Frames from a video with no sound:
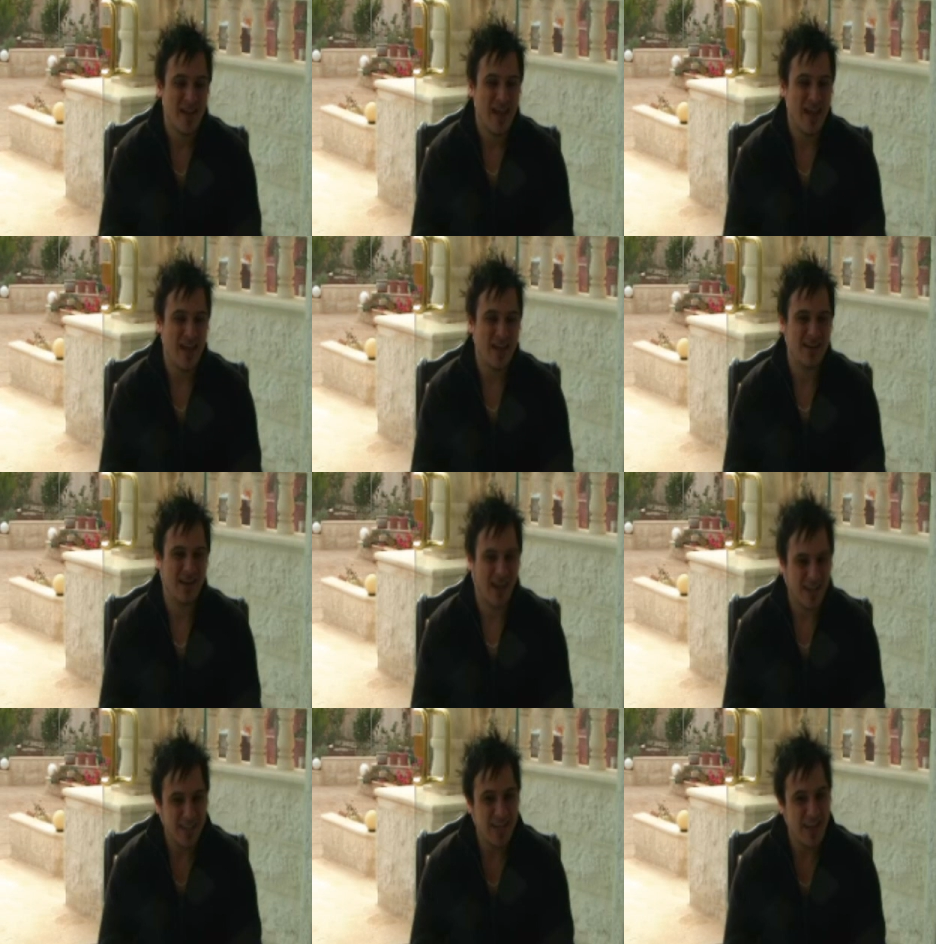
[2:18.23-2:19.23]
And
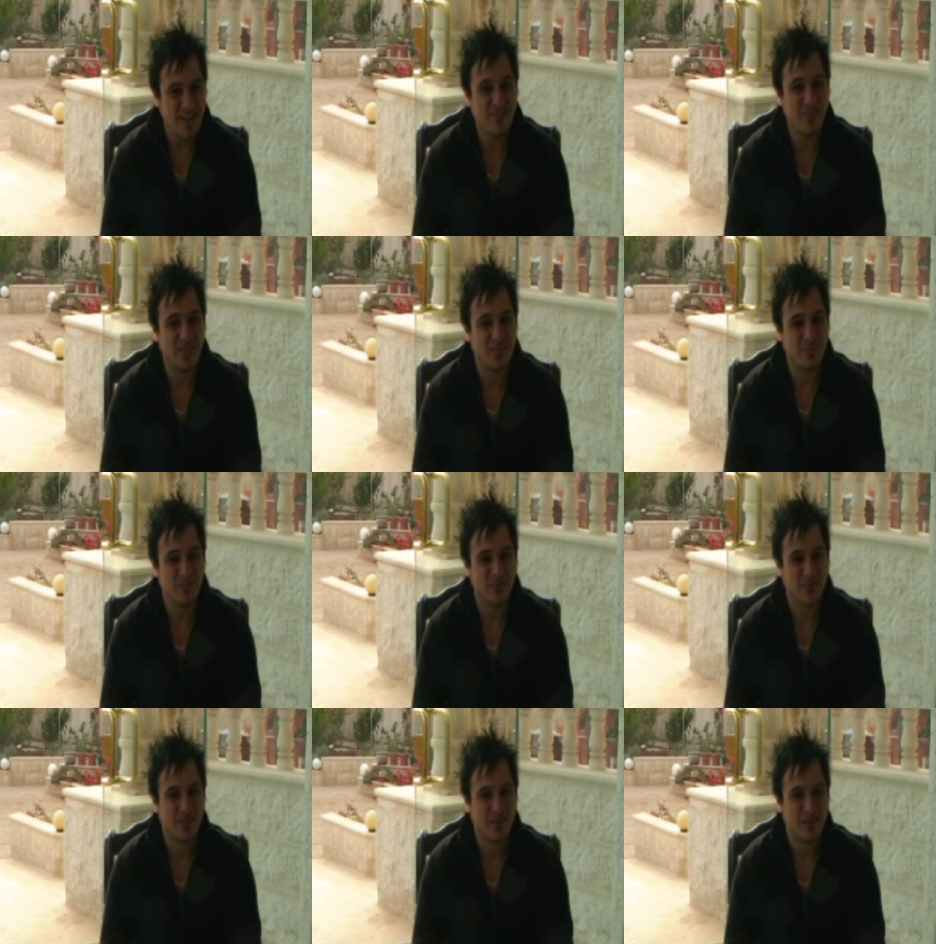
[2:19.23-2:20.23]
I can have them
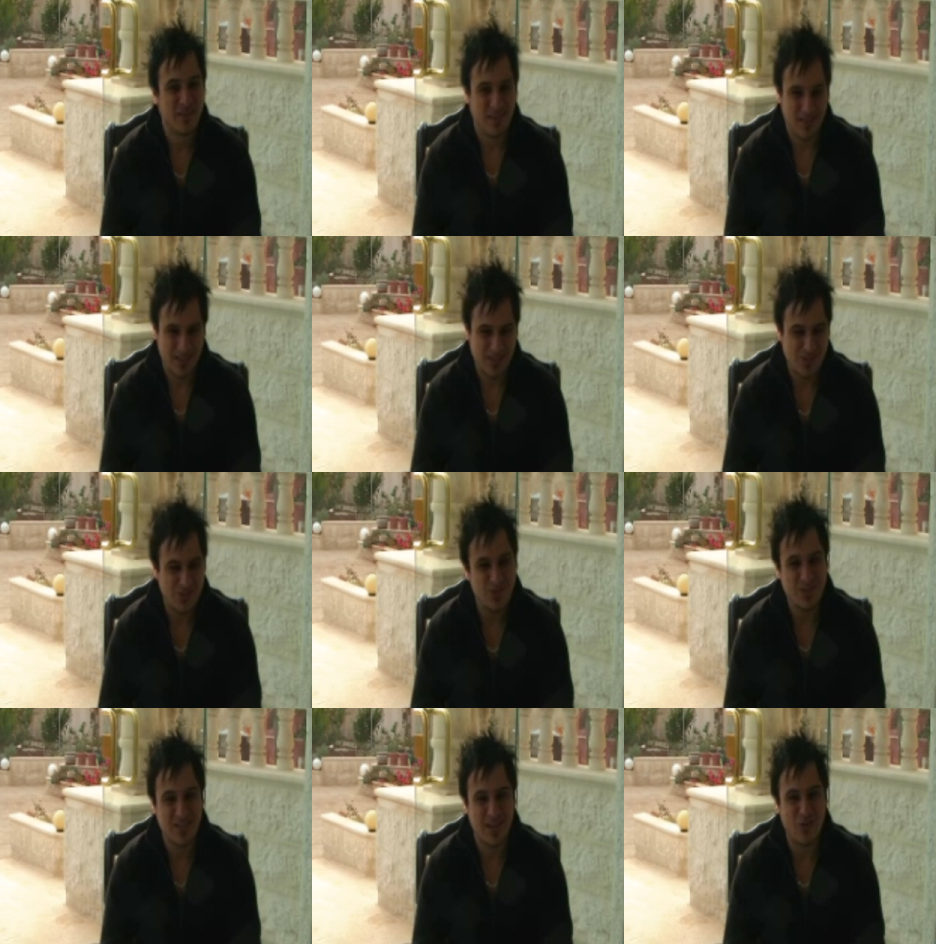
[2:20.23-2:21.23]
as soon
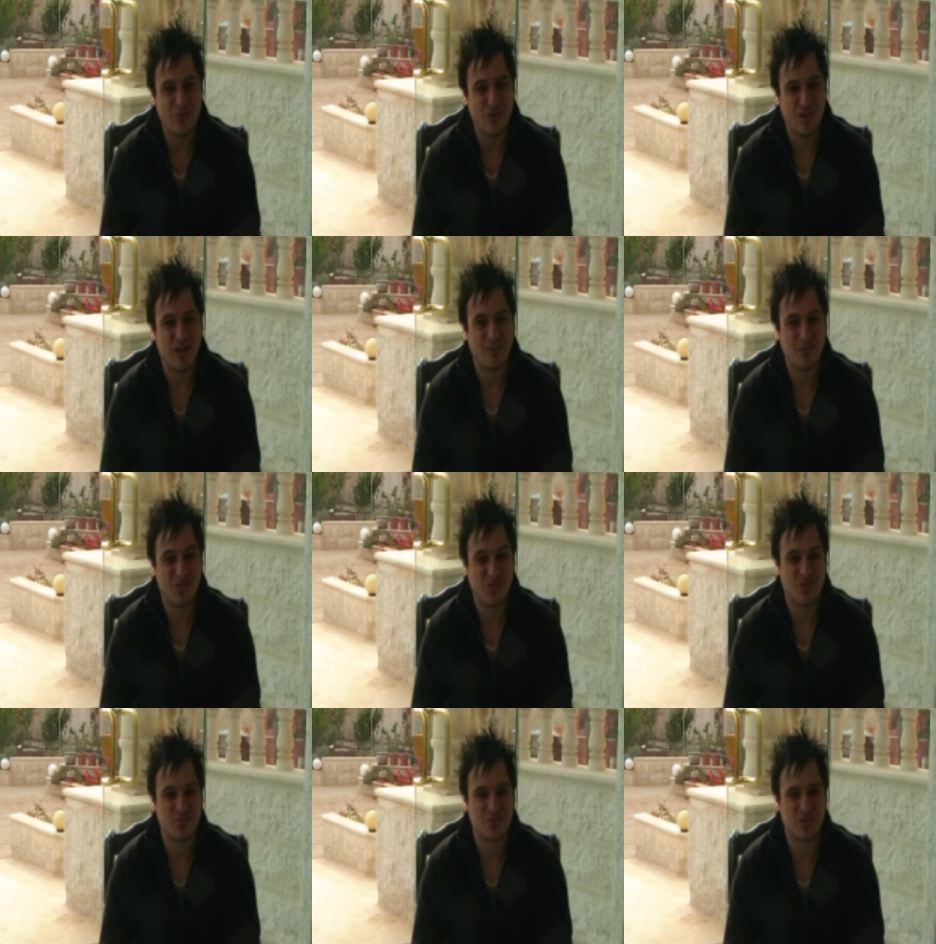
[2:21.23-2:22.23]
as I overcome this
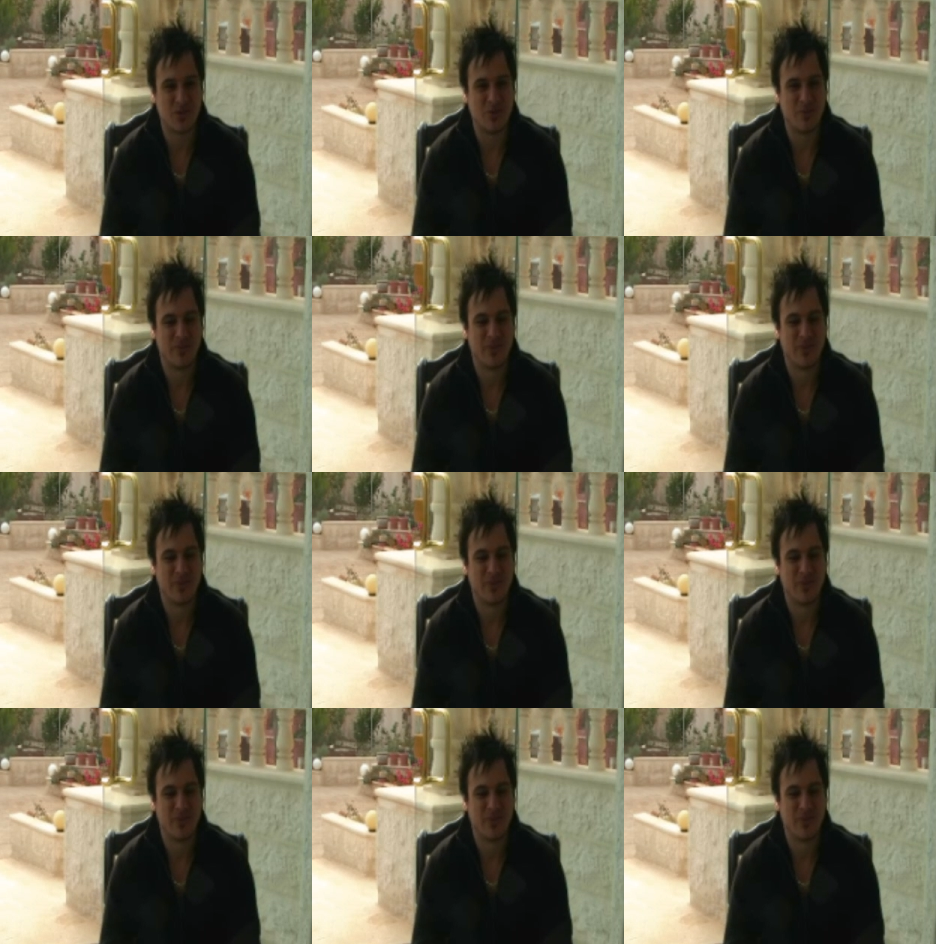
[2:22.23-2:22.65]
obstacle.